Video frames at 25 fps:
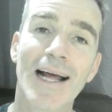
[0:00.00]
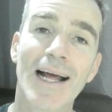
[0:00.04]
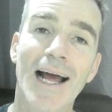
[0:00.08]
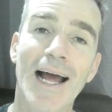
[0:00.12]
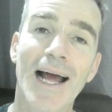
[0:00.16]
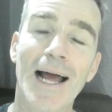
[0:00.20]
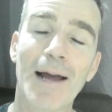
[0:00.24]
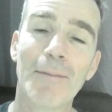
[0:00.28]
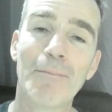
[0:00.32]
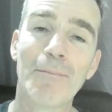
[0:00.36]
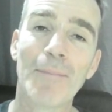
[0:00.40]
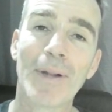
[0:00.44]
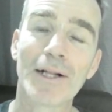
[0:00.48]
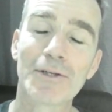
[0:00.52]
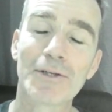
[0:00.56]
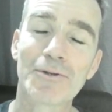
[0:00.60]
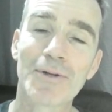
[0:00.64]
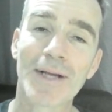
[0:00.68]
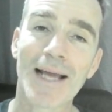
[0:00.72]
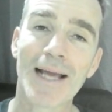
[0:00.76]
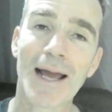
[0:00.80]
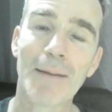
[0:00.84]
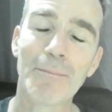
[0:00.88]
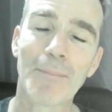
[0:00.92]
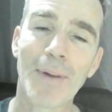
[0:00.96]
military
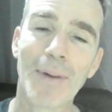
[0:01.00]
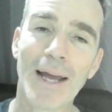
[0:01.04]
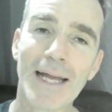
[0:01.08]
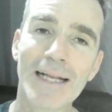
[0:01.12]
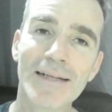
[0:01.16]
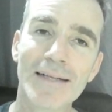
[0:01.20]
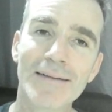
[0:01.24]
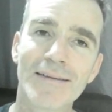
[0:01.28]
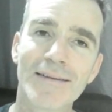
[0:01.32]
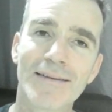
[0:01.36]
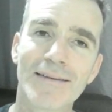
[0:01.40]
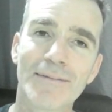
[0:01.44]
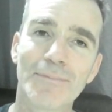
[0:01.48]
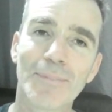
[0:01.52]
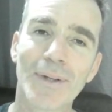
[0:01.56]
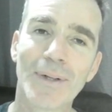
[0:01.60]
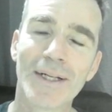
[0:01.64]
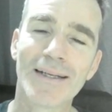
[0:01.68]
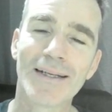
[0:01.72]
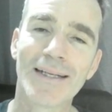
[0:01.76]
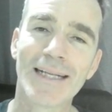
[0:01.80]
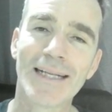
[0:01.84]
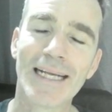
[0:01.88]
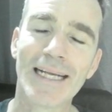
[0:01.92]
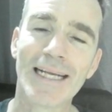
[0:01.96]
campaigns, but
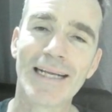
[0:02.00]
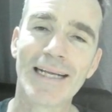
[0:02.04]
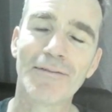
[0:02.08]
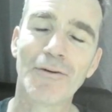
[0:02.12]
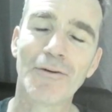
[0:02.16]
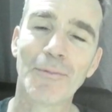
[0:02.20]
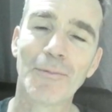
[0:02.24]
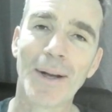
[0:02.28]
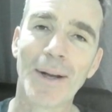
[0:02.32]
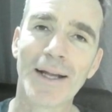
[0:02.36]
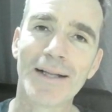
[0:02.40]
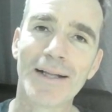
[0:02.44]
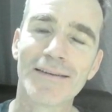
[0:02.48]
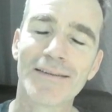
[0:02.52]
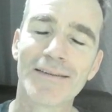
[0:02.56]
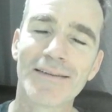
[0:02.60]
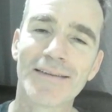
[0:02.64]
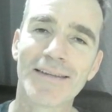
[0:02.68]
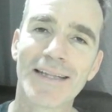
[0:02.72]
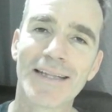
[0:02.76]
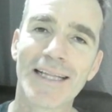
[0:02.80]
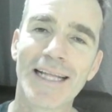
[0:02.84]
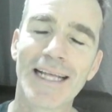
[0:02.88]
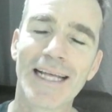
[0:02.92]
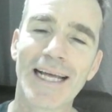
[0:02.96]
he remains
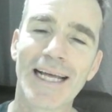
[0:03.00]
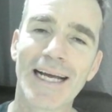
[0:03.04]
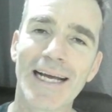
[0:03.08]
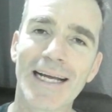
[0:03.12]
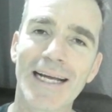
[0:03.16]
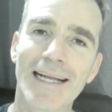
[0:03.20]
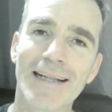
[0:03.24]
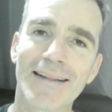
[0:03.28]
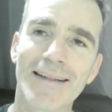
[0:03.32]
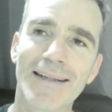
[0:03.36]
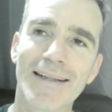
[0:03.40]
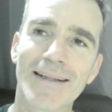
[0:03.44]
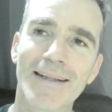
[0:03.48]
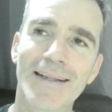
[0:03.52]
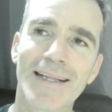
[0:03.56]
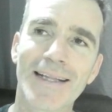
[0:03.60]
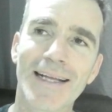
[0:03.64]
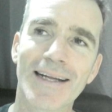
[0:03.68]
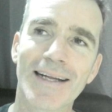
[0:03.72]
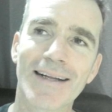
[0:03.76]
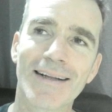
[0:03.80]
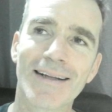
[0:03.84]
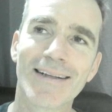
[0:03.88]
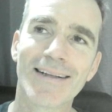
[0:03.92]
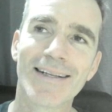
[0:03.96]
the
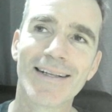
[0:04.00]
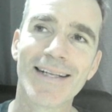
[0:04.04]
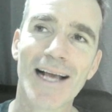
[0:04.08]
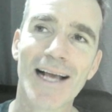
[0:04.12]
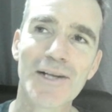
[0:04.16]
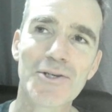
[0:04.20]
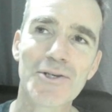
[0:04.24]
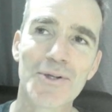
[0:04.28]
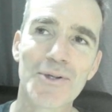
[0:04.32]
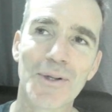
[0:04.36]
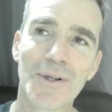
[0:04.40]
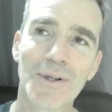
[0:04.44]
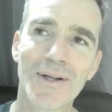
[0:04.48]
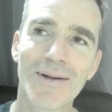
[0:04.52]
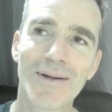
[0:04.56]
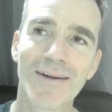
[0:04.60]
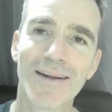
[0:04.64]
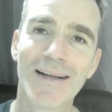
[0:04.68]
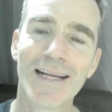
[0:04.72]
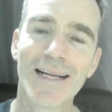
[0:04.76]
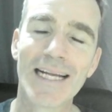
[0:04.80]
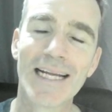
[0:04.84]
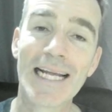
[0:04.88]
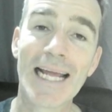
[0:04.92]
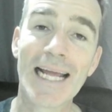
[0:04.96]
national
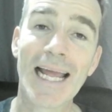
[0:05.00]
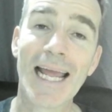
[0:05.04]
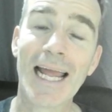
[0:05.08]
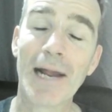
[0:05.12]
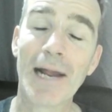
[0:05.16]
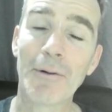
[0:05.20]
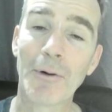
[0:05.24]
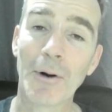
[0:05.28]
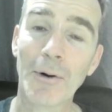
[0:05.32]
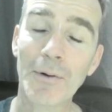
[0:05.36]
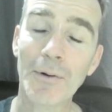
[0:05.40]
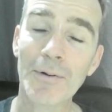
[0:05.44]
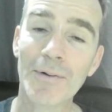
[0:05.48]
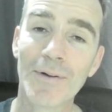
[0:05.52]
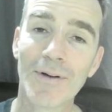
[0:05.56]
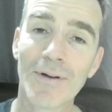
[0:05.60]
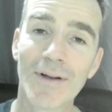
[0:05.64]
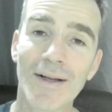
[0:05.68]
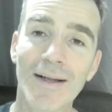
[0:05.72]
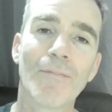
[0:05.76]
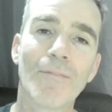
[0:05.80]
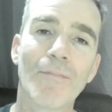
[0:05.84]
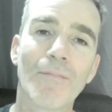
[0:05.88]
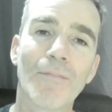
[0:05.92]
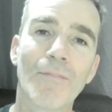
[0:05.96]
hero.
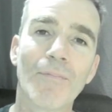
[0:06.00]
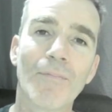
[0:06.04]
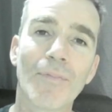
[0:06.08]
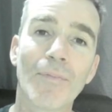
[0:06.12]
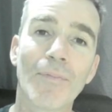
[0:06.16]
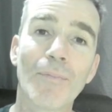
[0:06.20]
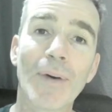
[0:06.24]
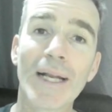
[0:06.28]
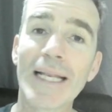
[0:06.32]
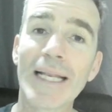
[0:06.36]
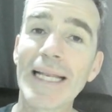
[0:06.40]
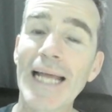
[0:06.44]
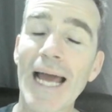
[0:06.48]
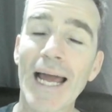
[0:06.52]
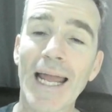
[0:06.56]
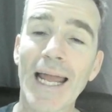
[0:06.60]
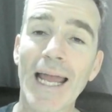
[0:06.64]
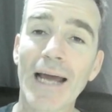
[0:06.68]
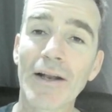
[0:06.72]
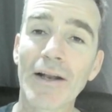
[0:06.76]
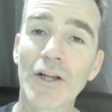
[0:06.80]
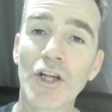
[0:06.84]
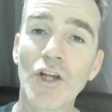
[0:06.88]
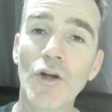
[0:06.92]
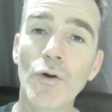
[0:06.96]
But yeah, he
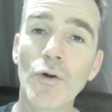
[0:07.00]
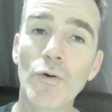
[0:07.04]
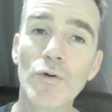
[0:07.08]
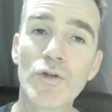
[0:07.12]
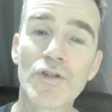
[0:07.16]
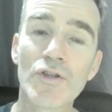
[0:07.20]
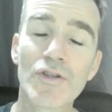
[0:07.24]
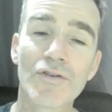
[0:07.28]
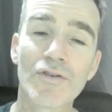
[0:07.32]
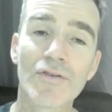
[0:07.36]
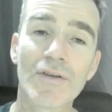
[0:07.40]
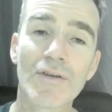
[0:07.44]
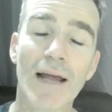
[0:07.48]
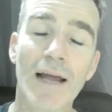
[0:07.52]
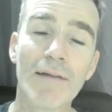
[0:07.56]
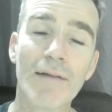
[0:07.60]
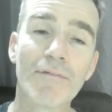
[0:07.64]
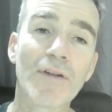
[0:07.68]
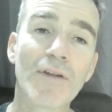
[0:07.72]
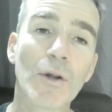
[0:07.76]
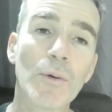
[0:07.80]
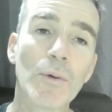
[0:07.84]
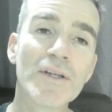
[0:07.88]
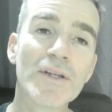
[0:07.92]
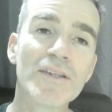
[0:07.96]
had a huge
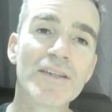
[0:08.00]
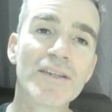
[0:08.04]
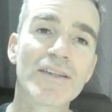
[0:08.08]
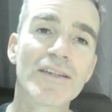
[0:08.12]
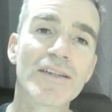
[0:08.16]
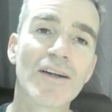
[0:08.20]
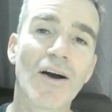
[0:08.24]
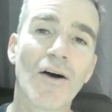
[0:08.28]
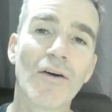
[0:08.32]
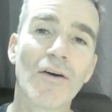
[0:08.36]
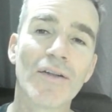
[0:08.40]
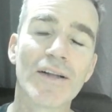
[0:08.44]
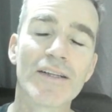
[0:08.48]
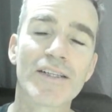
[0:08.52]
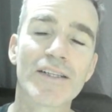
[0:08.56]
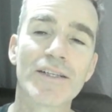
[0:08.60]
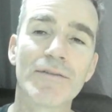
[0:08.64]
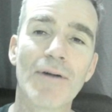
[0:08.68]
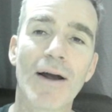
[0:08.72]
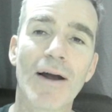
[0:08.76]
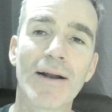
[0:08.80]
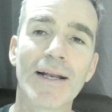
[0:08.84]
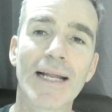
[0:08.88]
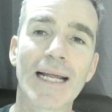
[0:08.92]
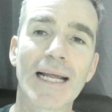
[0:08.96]
influence on the
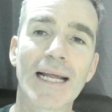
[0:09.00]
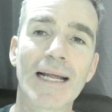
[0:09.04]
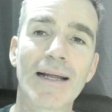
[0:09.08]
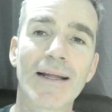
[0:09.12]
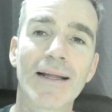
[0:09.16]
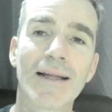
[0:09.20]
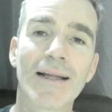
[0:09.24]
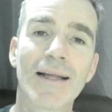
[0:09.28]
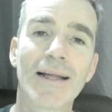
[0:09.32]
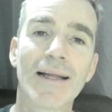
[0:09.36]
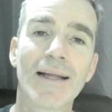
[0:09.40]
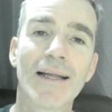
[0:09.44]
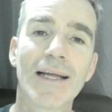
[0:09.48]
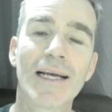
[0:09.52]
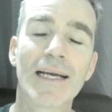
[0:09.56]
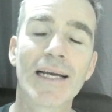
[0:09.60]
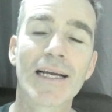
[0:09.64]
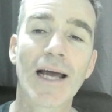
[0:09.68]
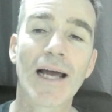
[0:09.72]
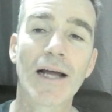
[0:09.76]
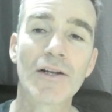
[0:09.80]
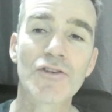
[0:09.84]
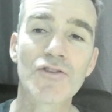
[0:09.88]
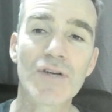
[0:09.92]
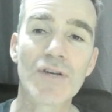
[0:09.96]
surrounding
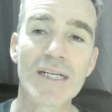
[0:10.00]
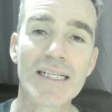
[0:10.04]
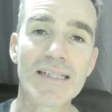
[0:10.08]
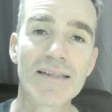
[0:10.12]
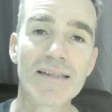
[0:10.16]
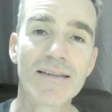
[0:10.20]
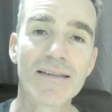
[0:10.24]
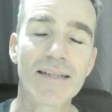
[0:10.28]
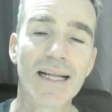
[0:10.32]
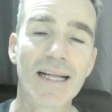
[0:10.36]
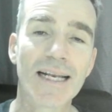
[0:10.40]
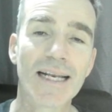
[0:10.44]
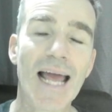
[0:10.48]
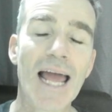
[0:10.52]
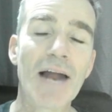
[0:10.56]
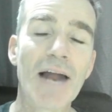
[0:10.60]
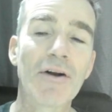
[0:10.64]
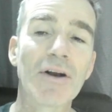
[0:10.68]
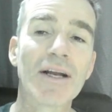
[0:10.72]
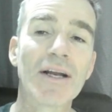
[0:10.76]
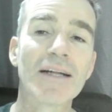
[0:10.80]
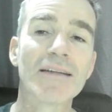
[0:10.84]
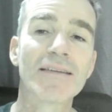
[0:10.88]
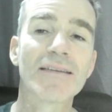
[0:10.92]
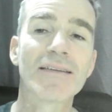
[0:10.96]
countries and
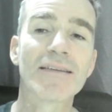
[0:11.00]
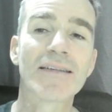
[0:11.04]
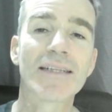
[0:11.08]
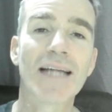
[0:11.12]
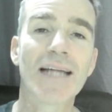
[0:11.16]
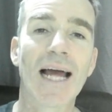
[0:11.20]
areas.